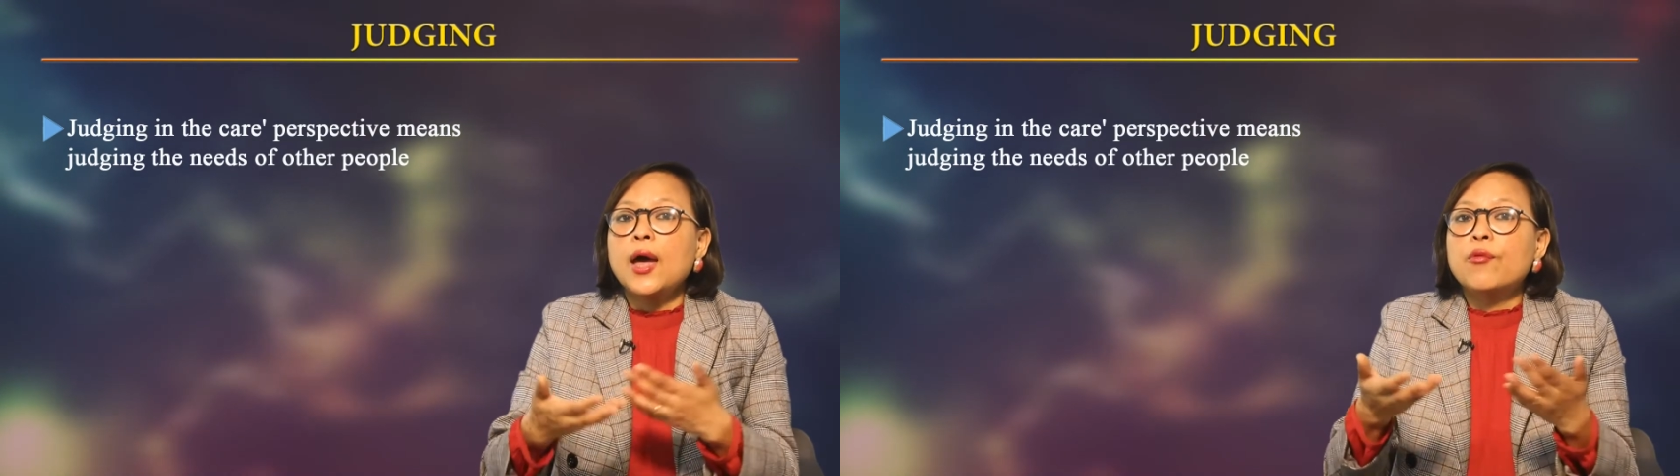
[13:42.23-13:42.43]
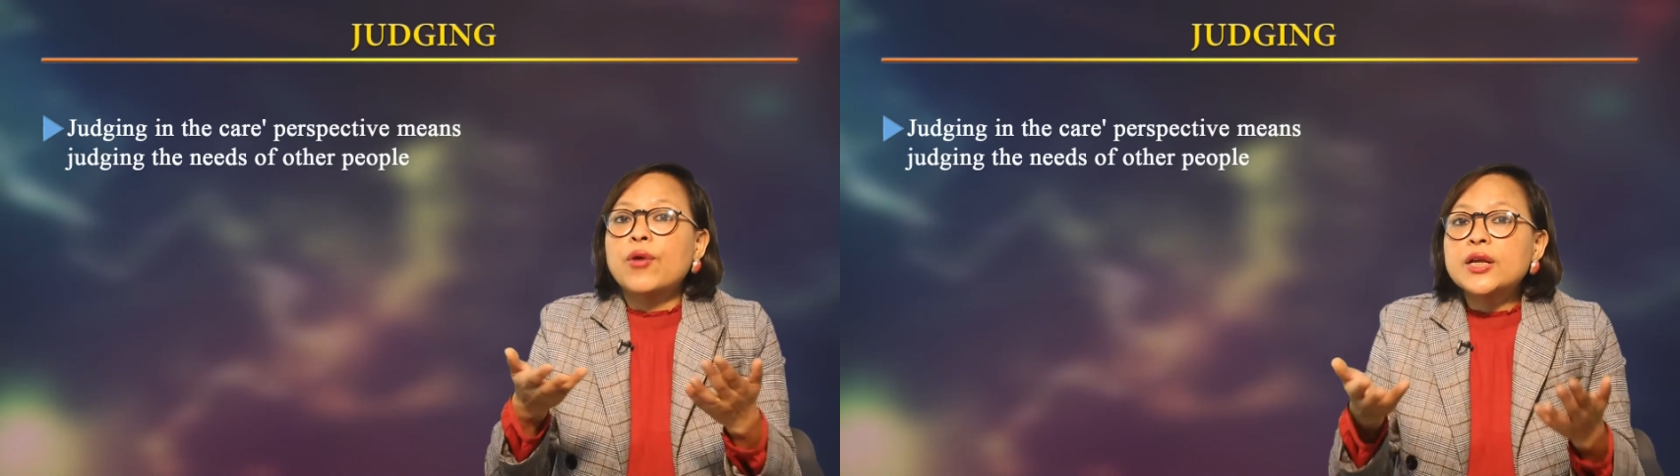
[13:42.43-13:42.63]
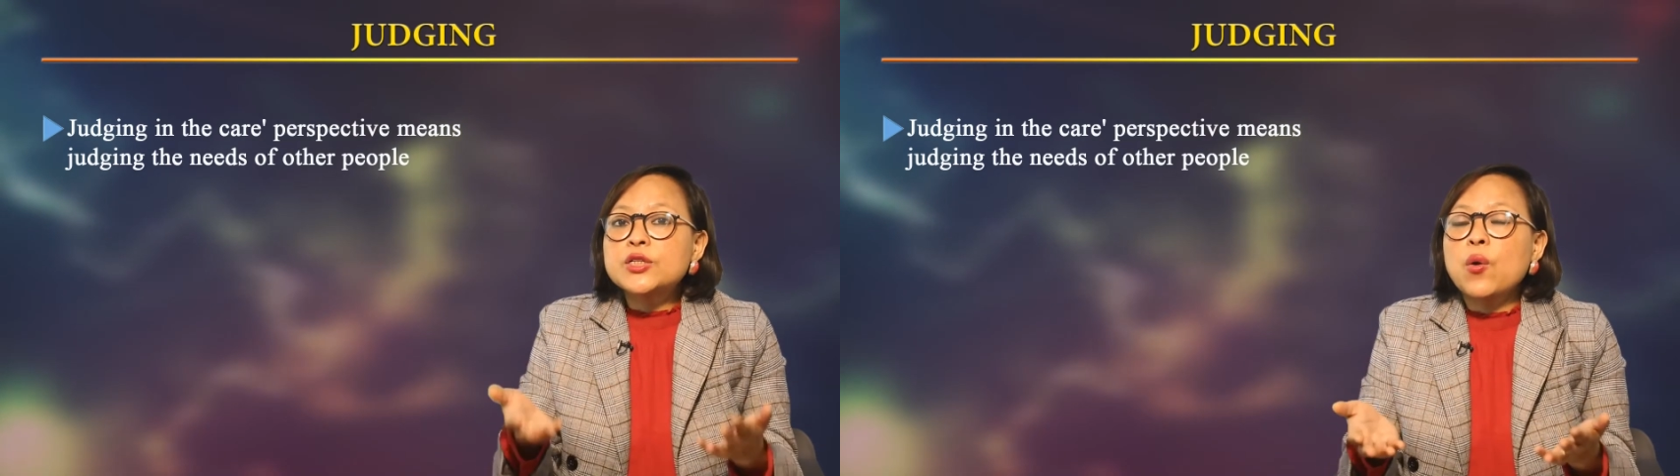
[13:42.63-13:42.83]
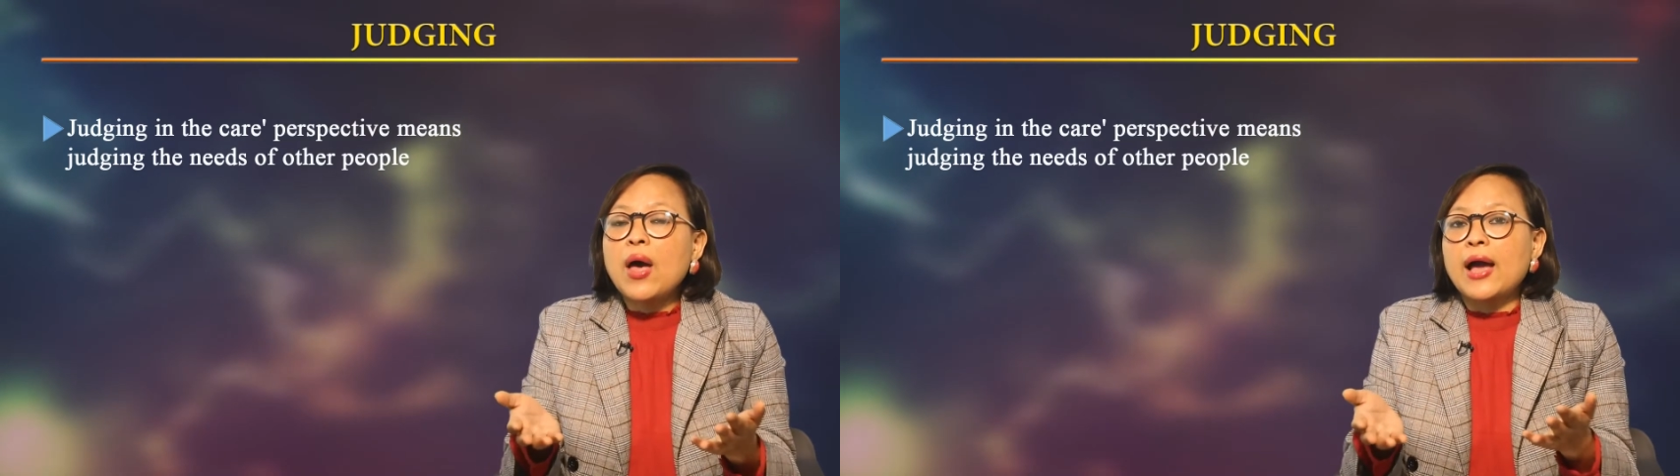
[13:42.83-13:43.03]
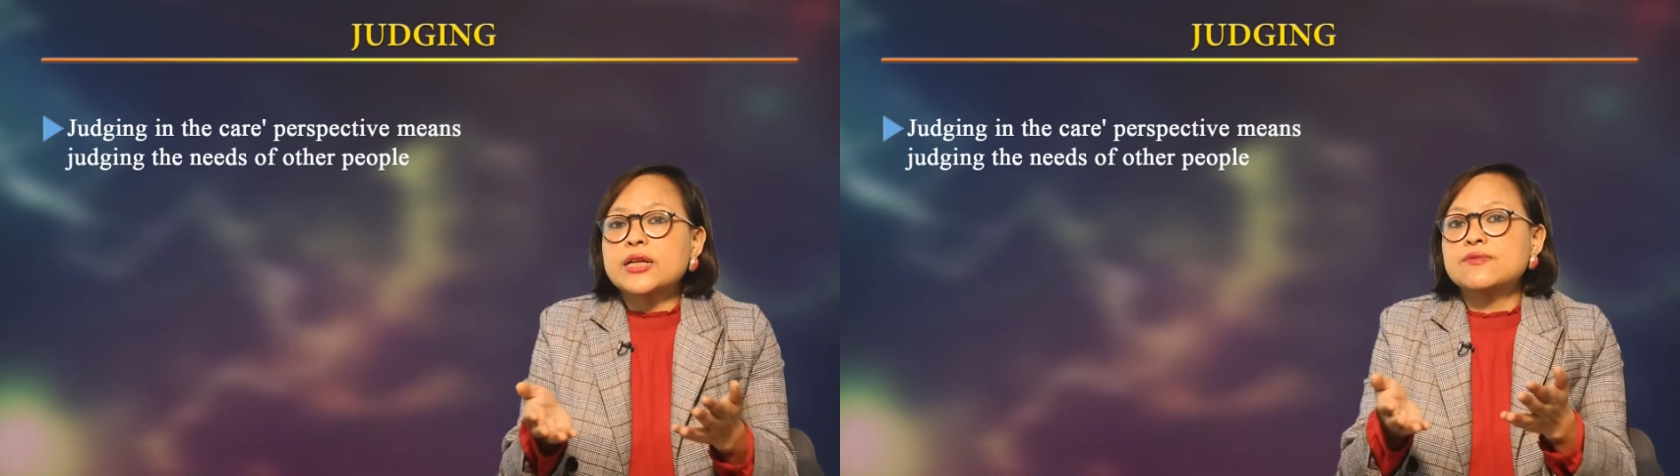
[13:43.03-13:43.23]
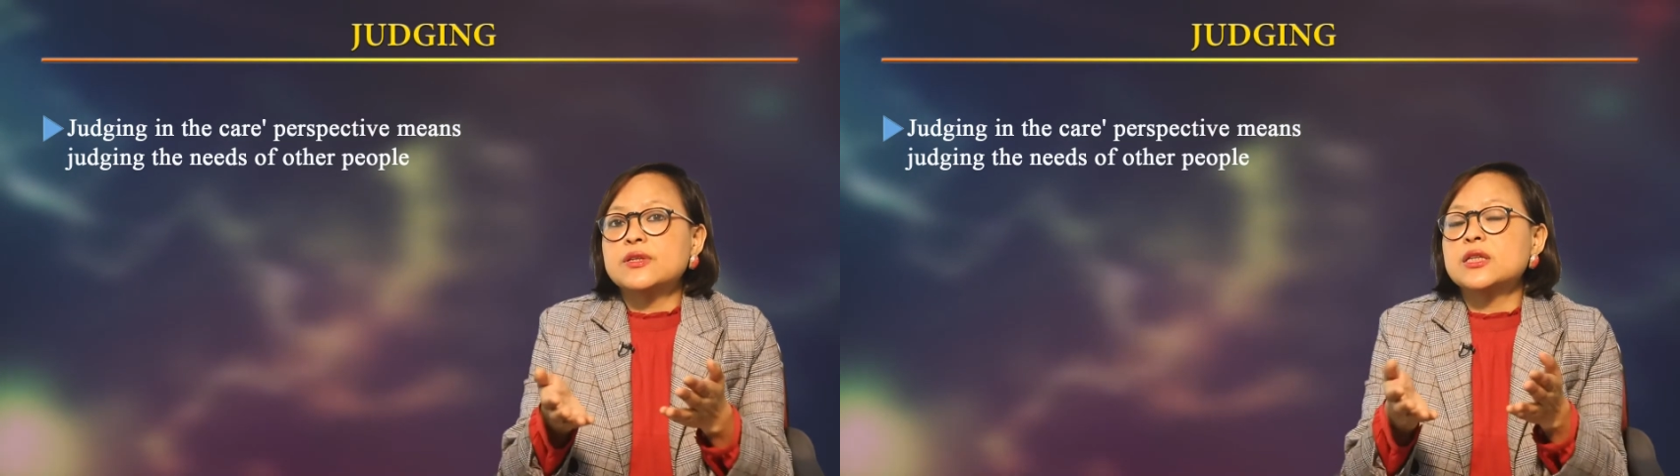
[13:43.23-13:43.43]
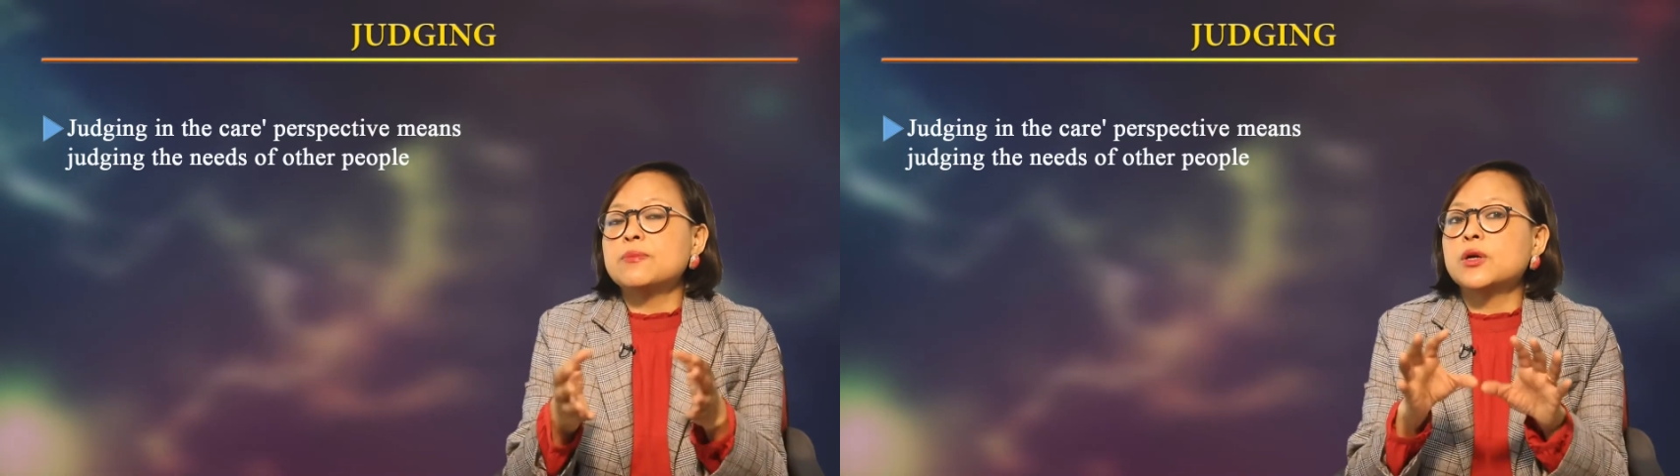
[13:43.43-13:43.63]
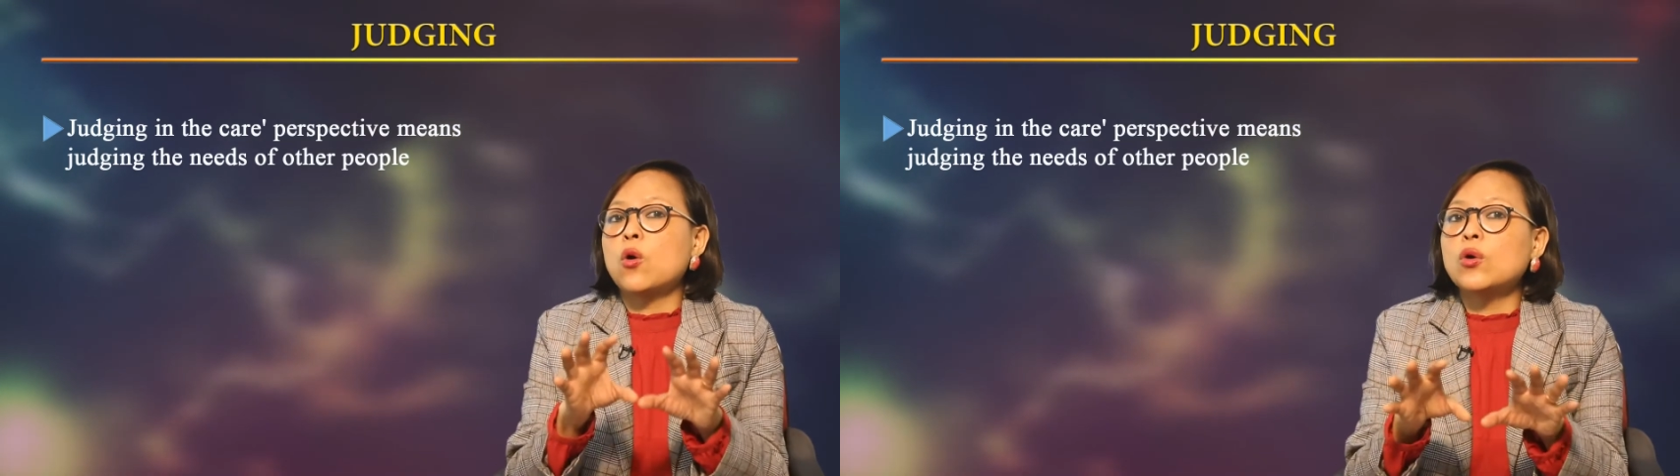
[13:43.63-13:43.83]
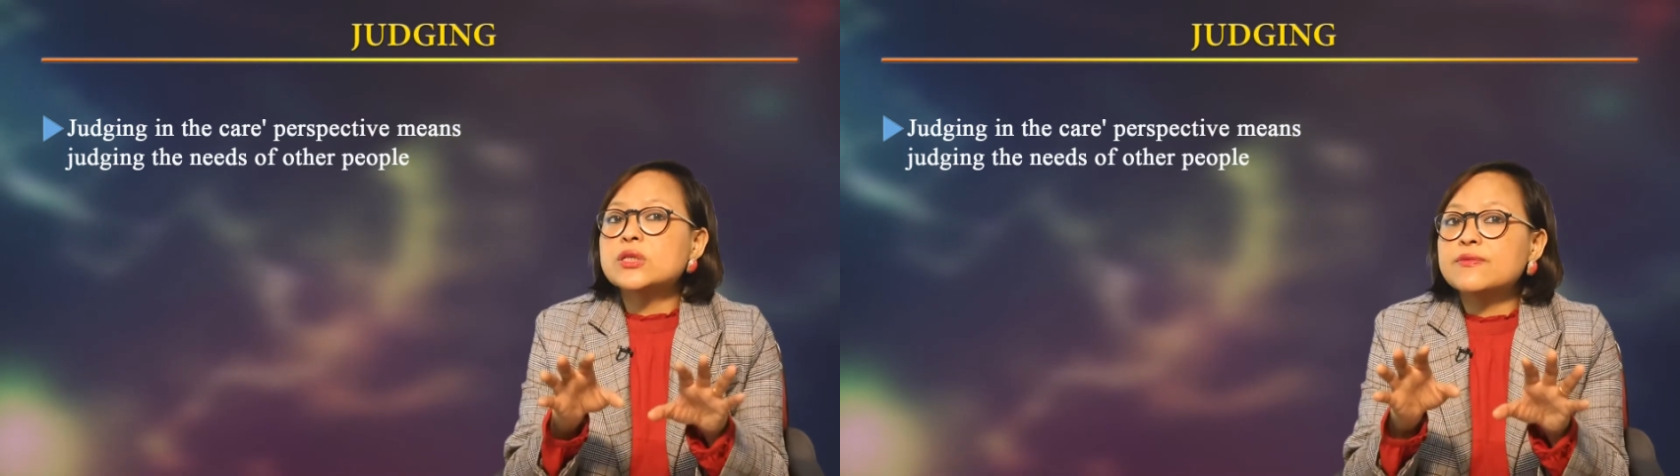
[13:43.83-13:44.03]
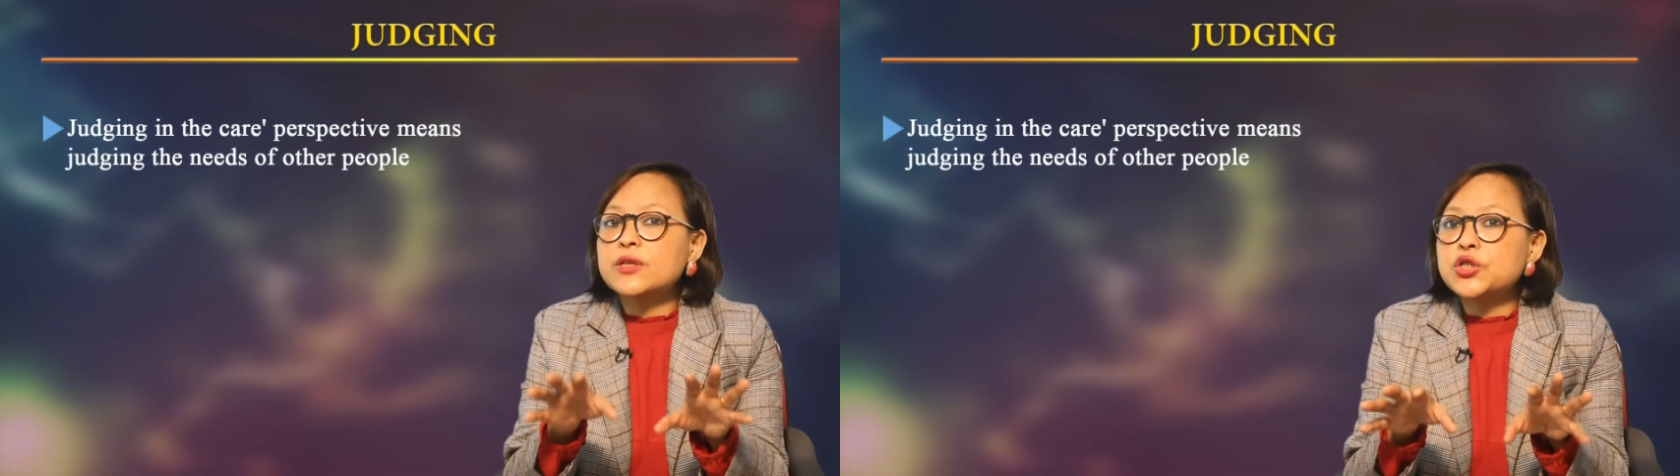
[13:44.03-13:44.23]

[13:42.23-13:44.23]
radioactivity because of the